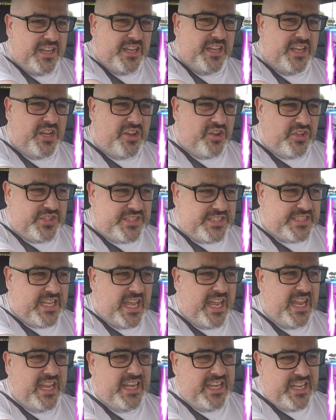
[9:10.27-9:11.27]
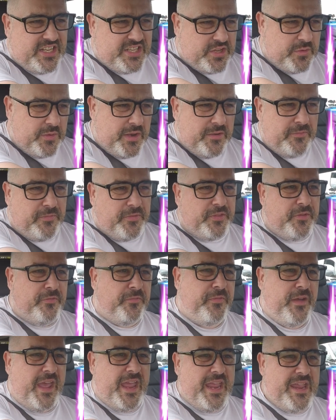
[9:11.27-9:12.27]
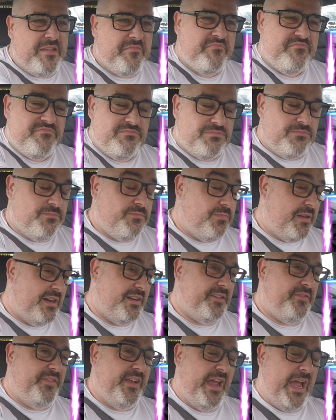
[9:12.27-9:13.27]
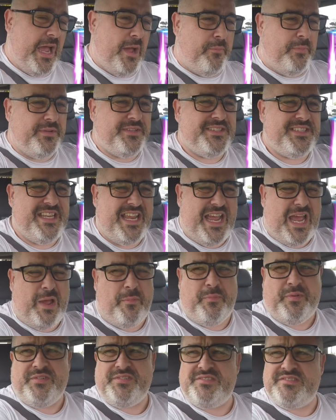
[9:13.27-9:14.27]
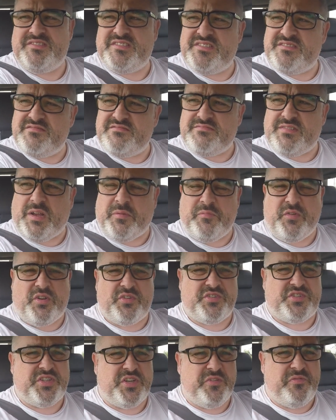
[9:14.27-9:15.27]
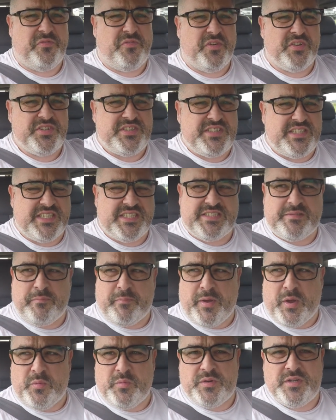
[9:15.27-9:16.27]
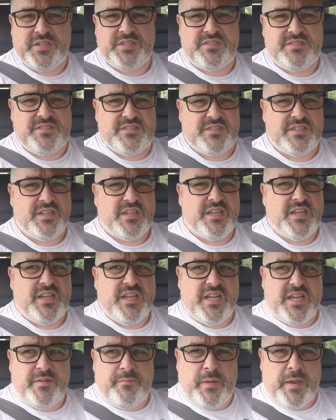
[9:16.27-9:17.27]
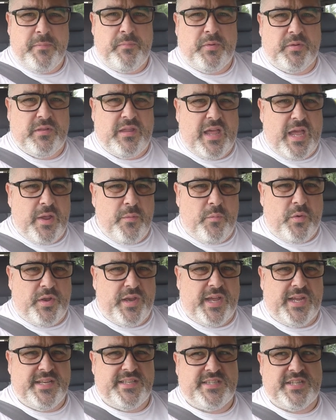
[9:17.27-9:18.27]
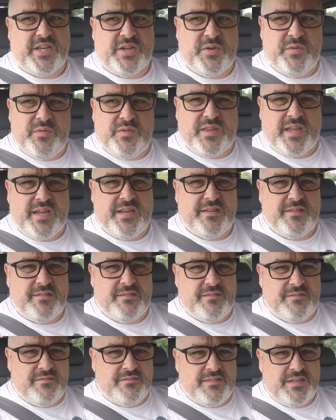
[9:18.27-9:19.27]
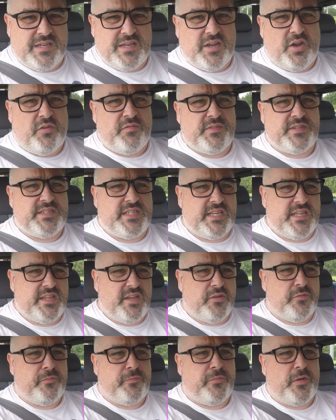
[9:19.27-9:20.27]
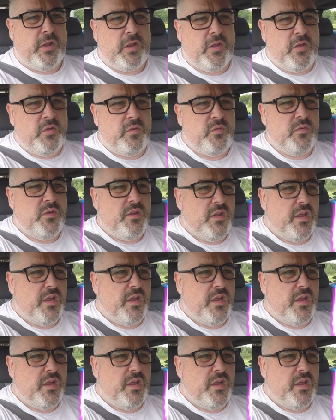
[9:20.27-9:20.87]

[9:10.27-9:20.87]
You could say you're doing it for the fame, but if it happens, it happens. I'm not too fussed, it's a bonus. If people like what I do, then obviously they'll follow